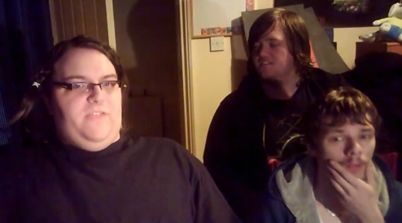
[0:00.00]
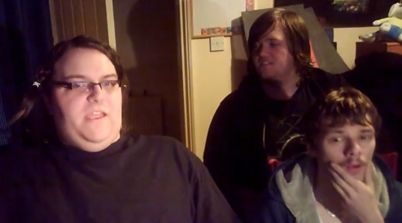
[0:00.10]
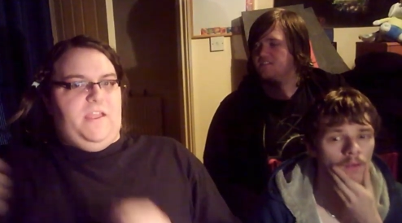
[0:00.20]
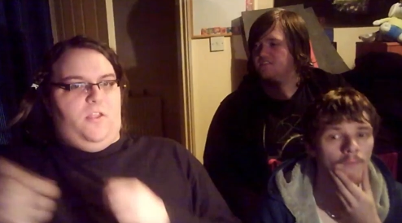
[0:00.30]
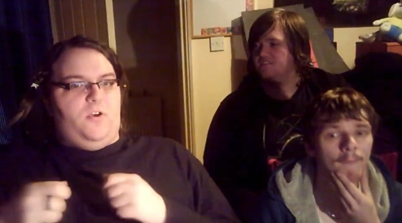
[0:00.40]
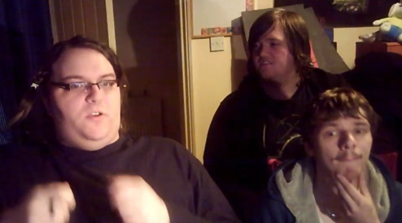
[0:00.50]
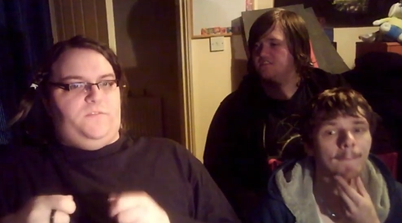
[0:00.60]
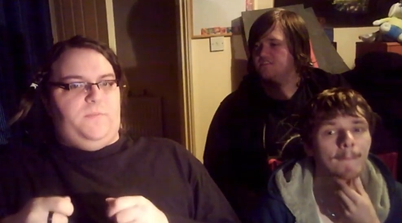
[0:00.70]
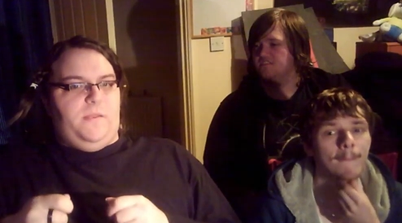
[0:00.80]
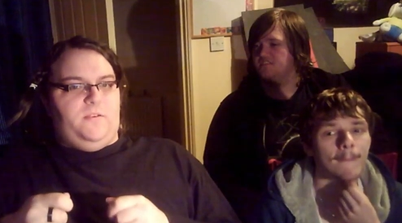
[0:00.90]
Speaker 1: long enough to be
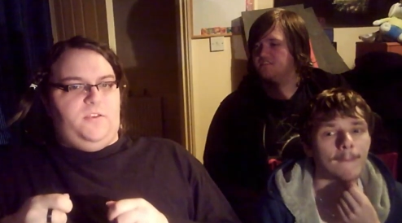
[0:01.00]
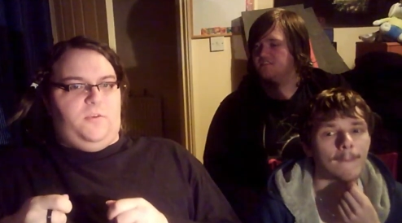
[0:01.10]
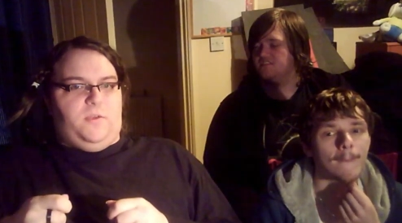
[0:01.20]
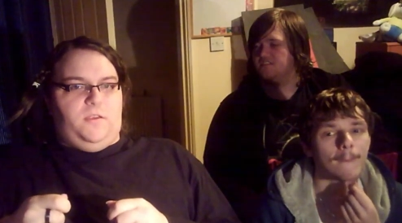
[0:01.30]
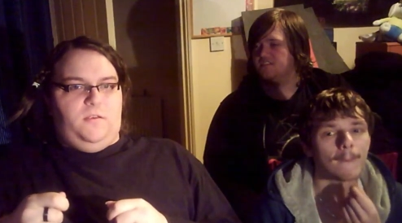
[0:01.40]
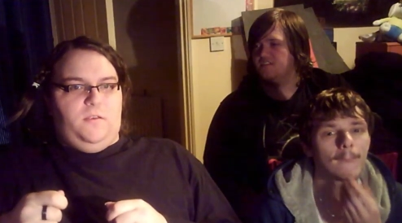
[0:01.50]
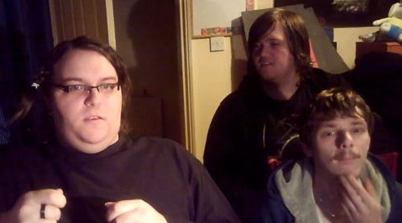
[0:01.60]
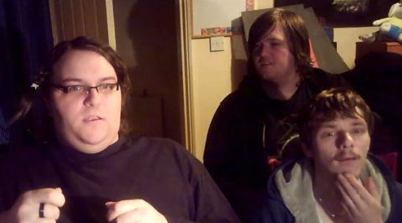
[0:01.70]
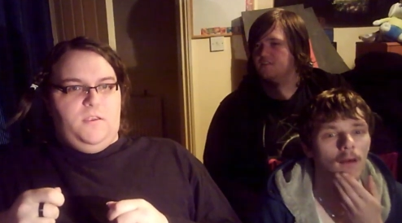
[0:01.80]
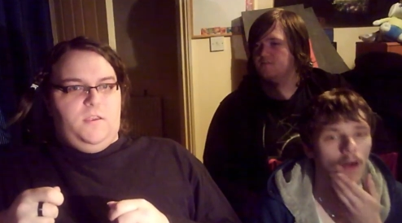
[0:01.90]
able to do it,
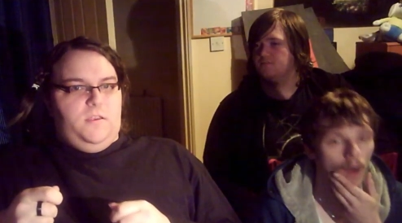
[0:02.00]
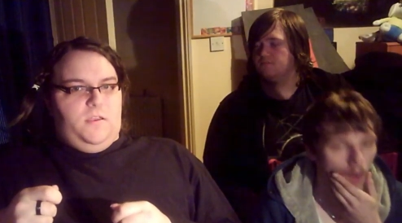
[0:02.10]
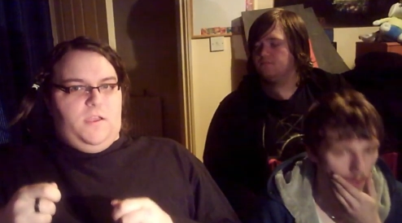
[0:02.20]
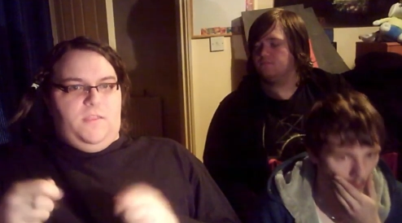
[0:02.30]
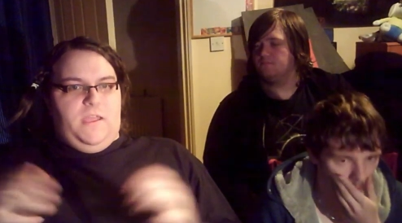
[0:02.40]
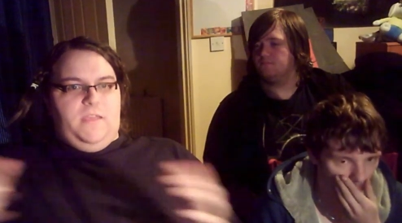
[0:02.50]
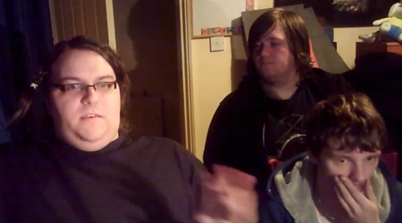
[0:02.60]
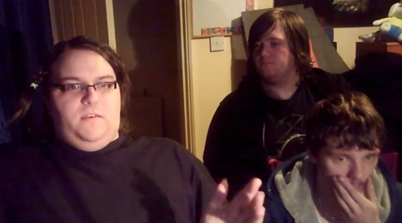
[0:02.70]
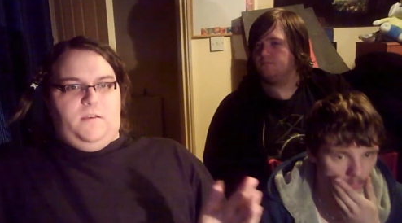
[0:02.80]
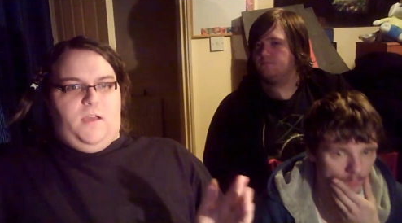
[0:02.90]
and then
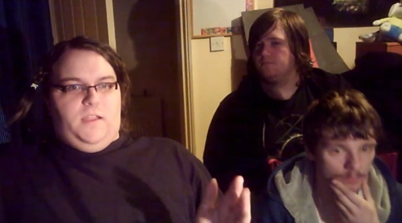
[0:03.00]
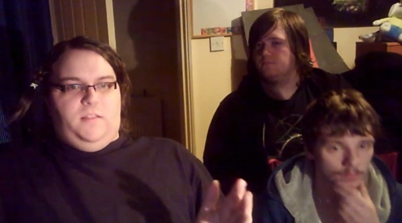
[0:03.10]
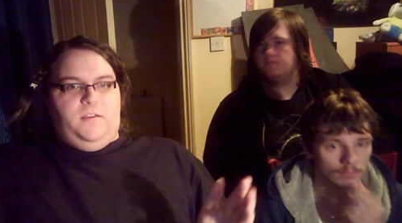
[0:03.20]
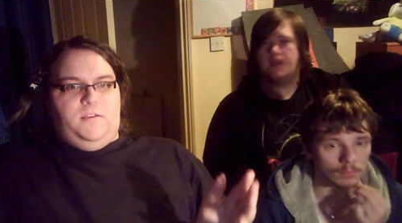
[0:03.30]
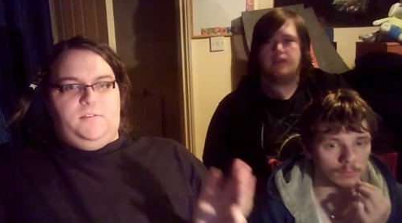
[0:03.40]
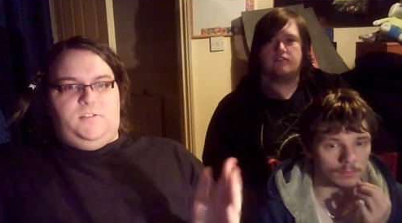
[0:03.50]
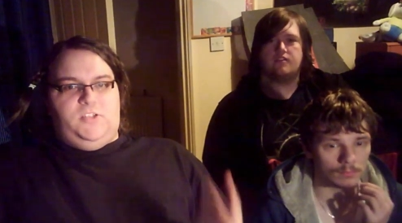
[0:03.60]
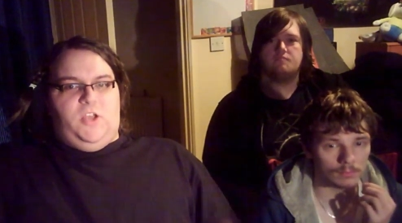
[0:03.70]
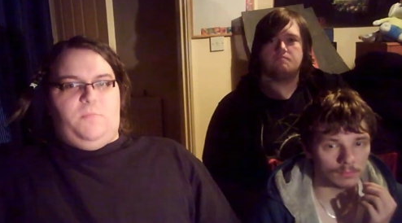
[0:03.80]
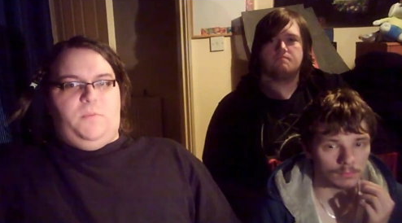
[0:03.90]
I learned
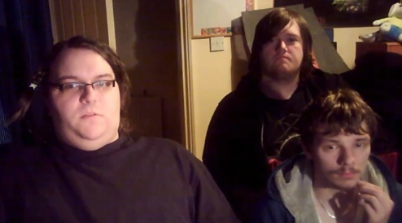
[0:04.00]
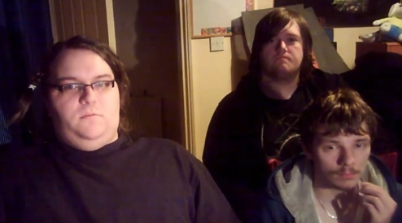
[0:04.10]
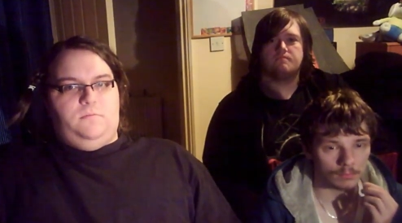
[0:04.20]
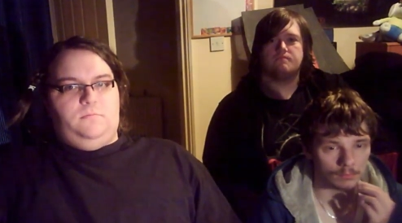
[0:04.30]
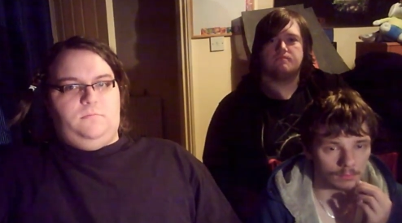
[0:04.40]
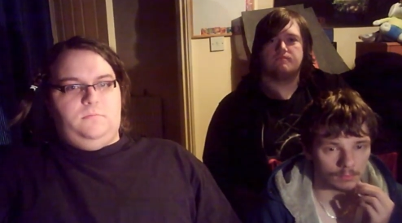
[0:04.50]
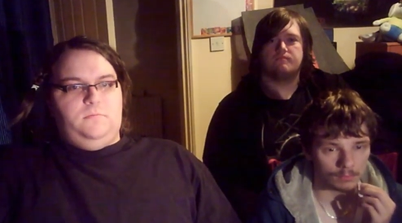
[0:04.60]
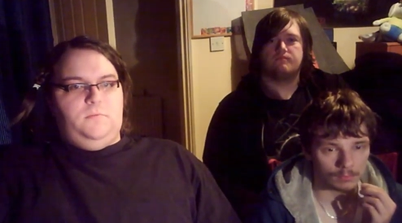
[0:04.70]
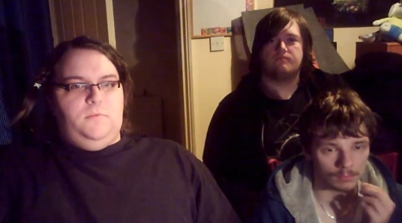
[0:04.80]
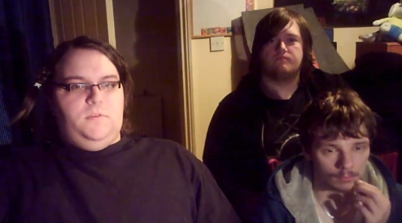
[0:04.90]
some.
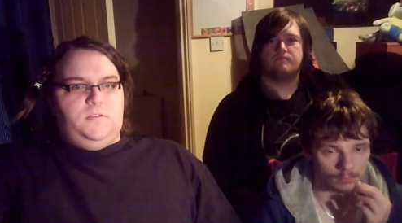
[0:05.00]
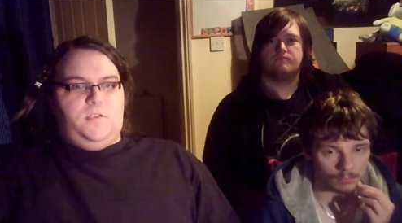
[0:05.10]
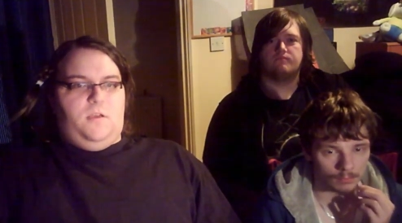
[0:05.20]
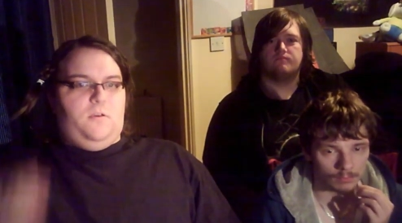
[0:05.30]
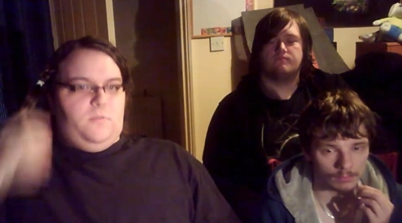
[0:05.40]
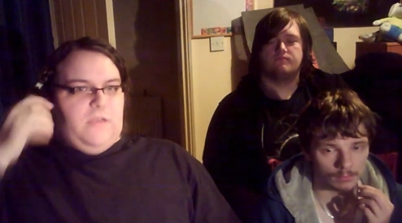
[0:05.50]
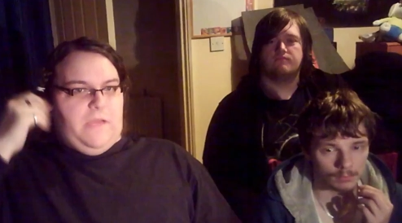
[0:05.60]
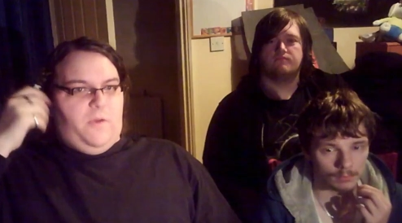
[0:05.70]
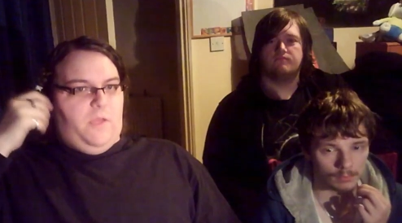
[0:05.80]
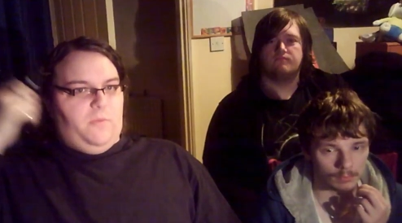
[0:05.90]
So now I
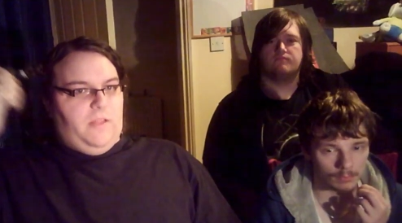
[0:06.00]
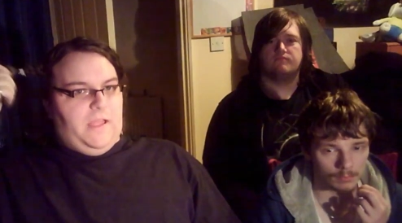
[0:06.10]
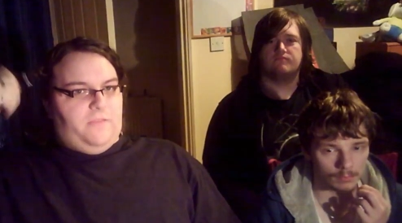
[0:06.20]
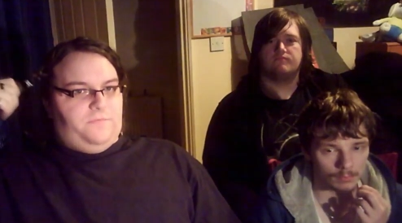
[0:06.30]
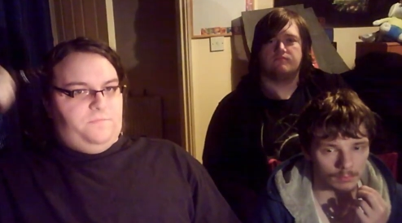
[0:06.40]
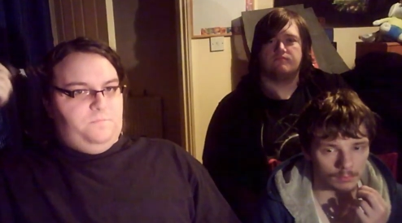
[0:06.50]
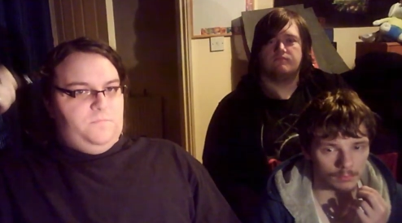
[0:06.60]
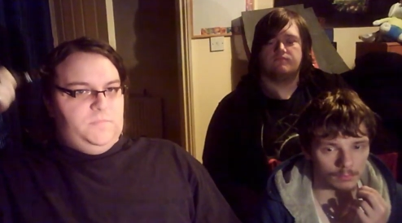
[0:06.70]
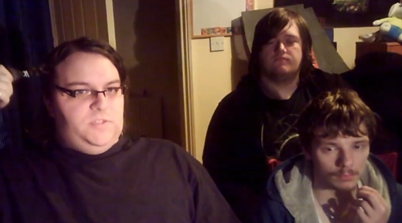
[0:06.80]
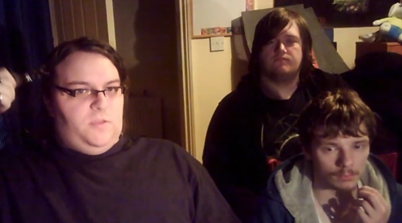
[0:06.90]
will have
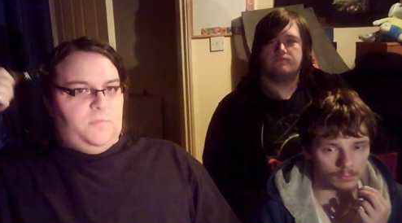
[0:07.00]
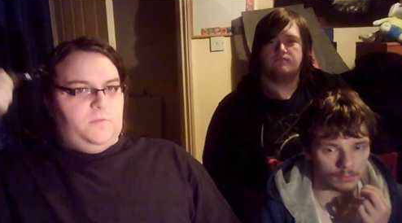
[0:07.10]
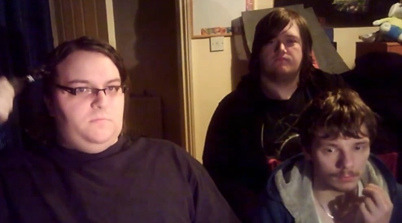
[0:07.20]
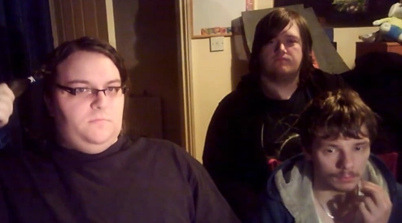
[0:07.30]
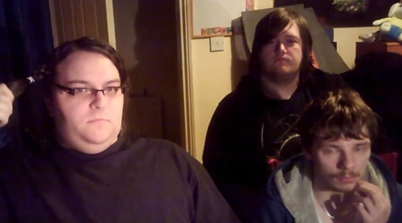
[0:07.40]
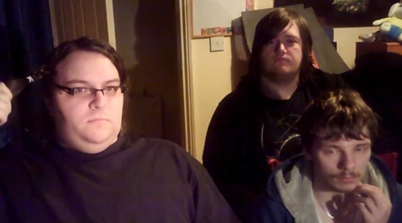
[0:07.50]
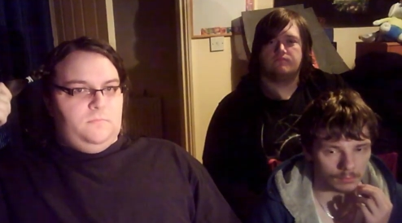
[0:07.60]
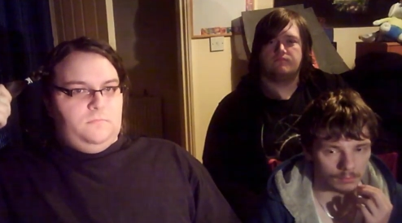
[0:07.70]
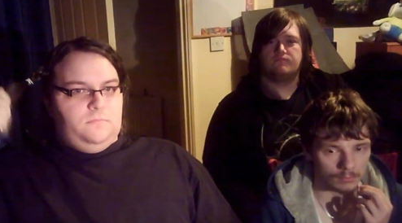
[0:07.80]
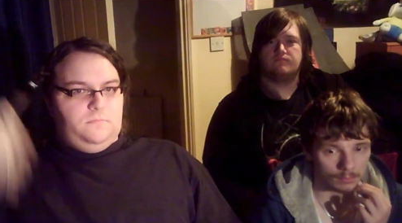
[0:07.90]
some.
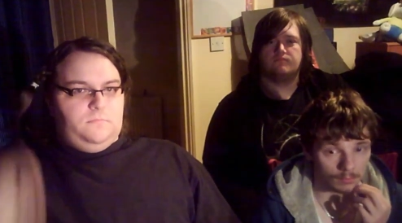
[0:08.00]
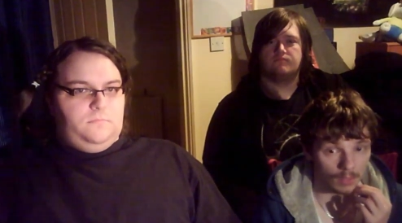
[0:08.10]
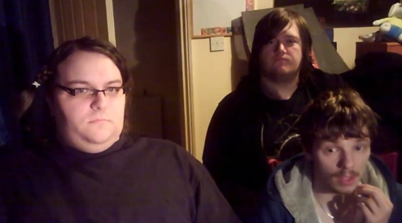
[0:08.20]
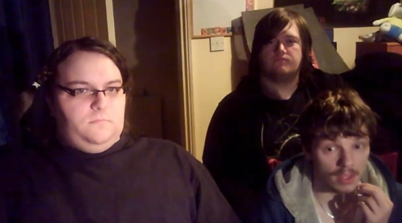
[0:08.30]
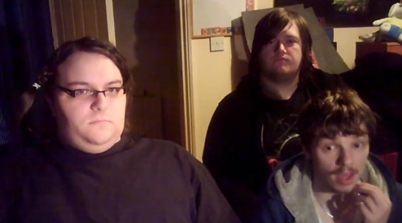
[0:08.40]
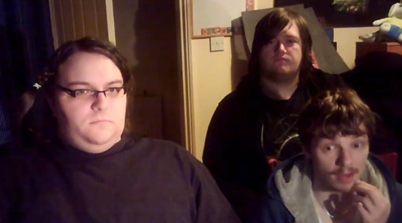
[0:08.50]
Yeah.